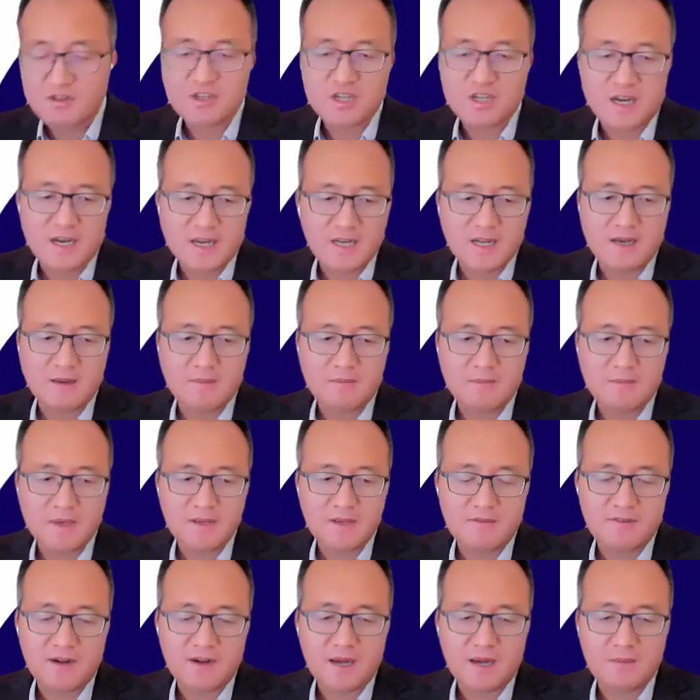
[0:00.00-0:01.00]
China, big
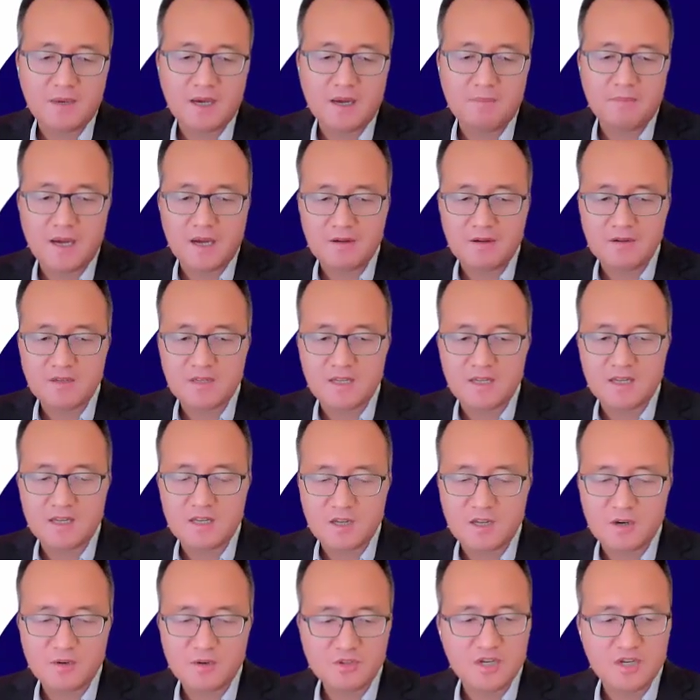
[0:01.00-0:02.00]
pharma, biotech, and
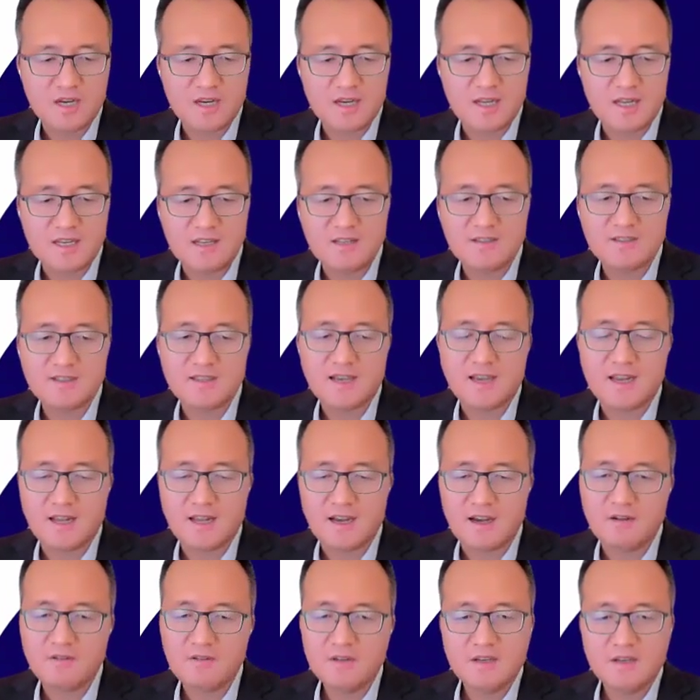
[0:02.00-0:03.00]
know China inside
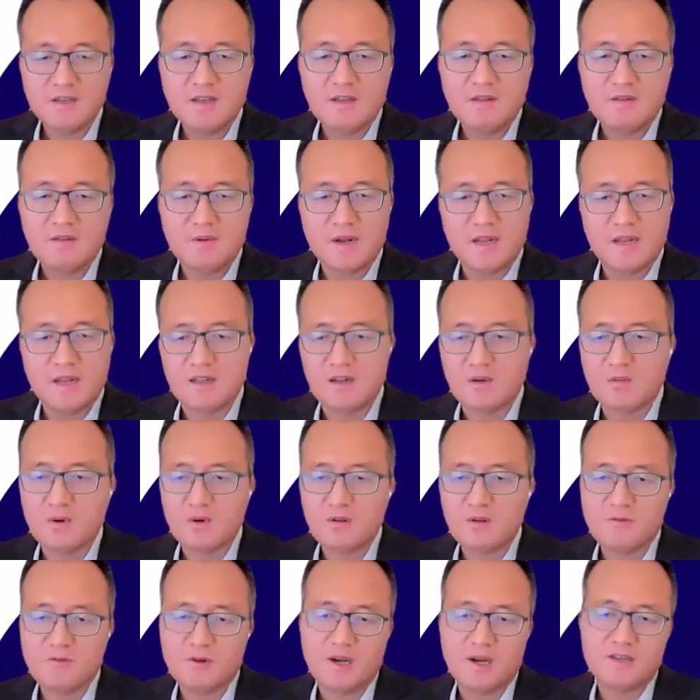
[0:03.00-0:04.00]
out, right now they
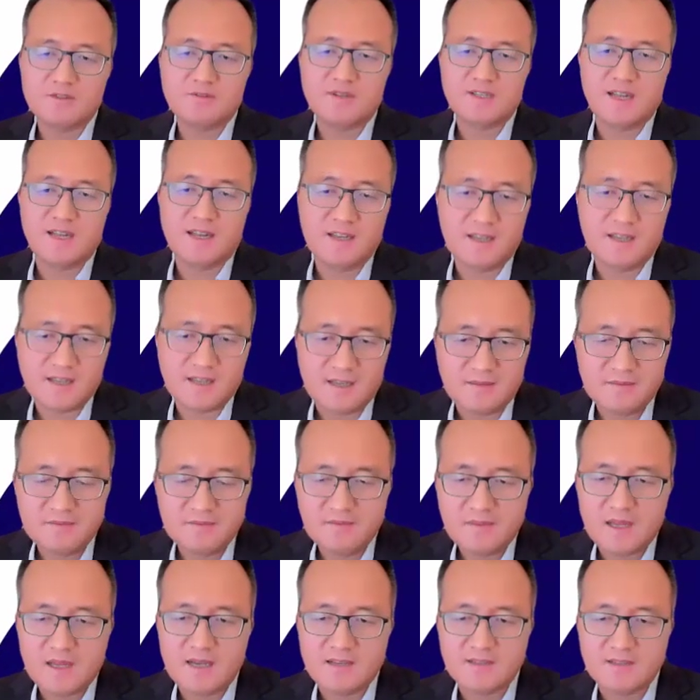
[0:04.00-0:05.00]
work for AstraZeneca
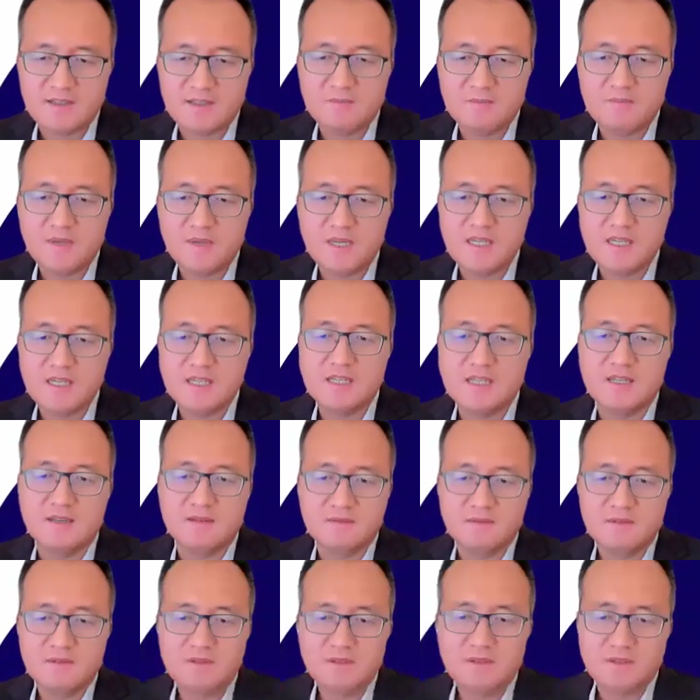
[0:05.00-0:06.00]
as their BD team.
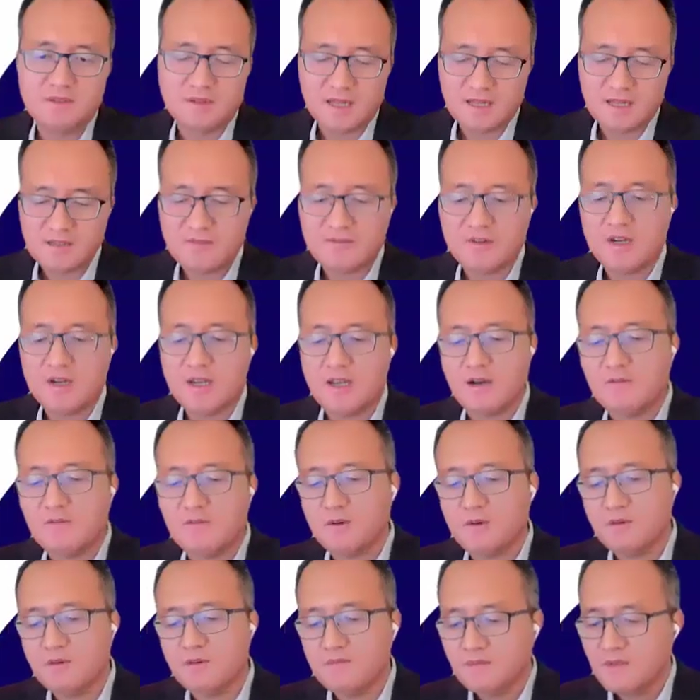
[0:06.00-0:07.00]
So that's very
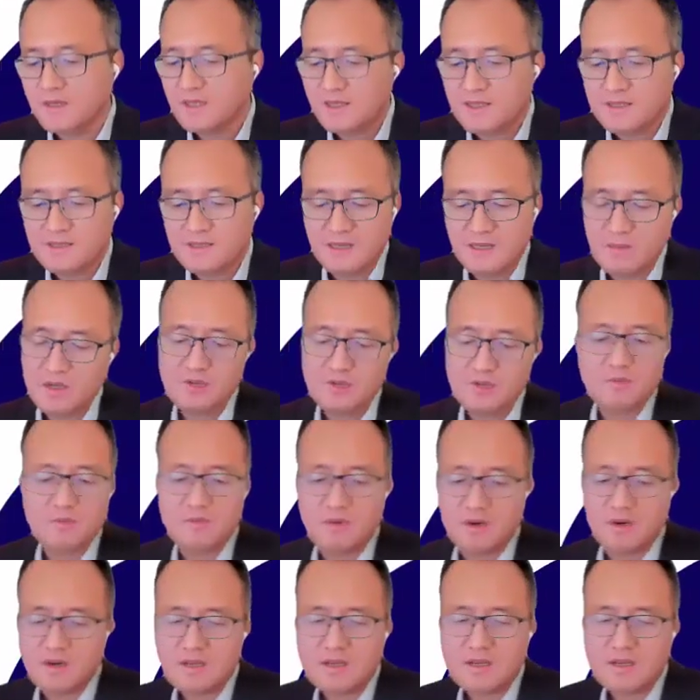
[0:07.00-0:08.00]
helpful. Similar to
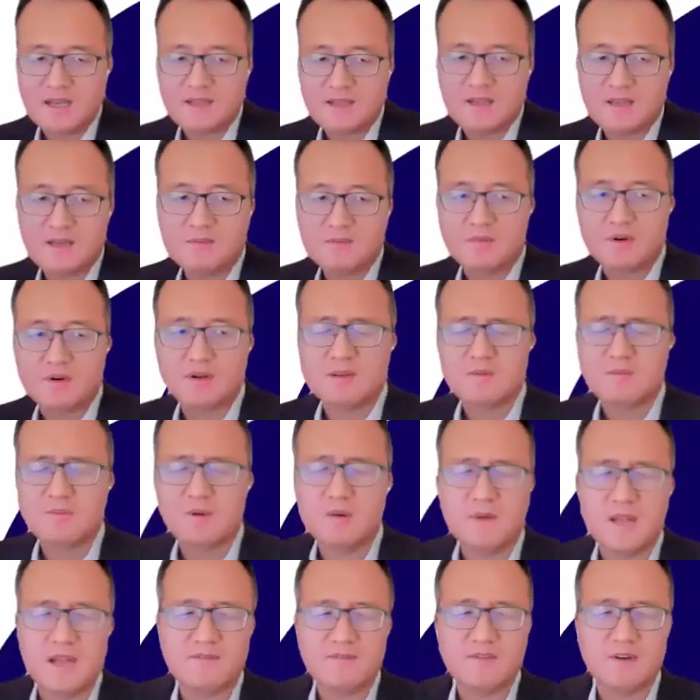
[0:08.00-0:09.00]
Merck, I think Merck
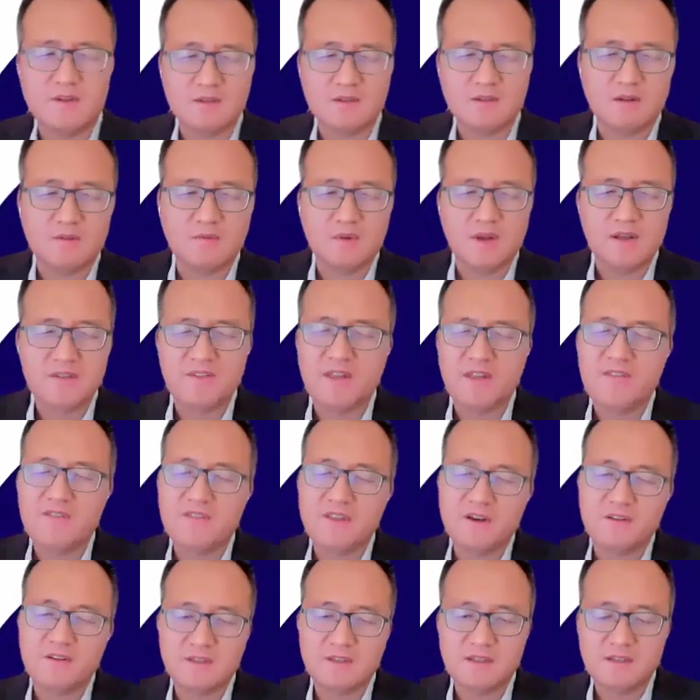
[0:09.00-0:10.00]
probably have around
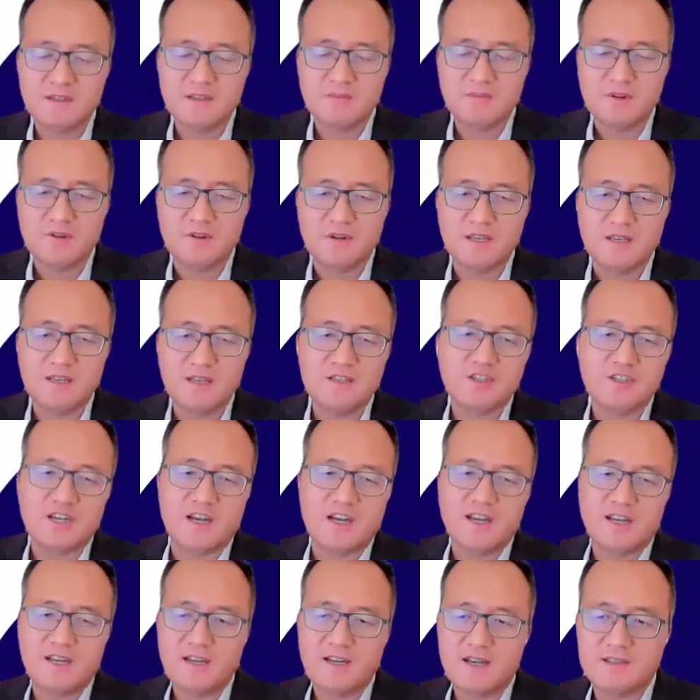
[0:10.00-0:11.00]
10,000 employees in
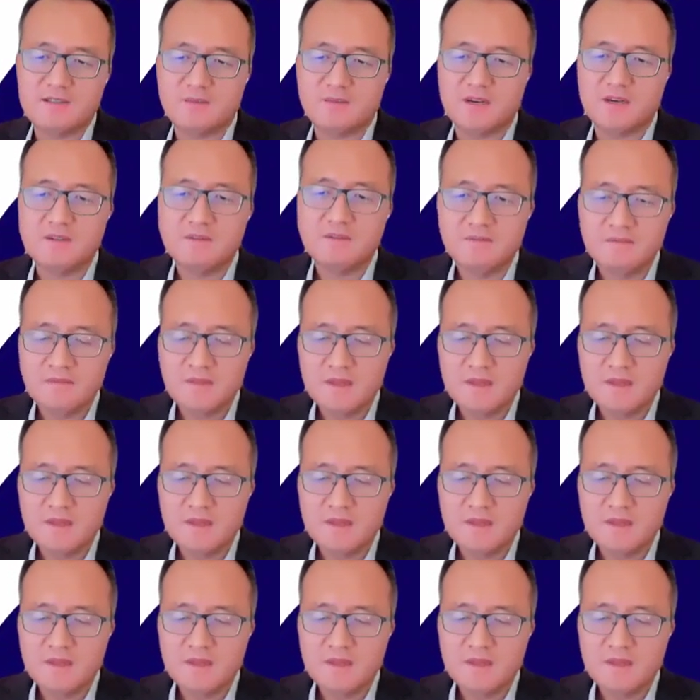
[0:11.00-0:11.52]
China as well.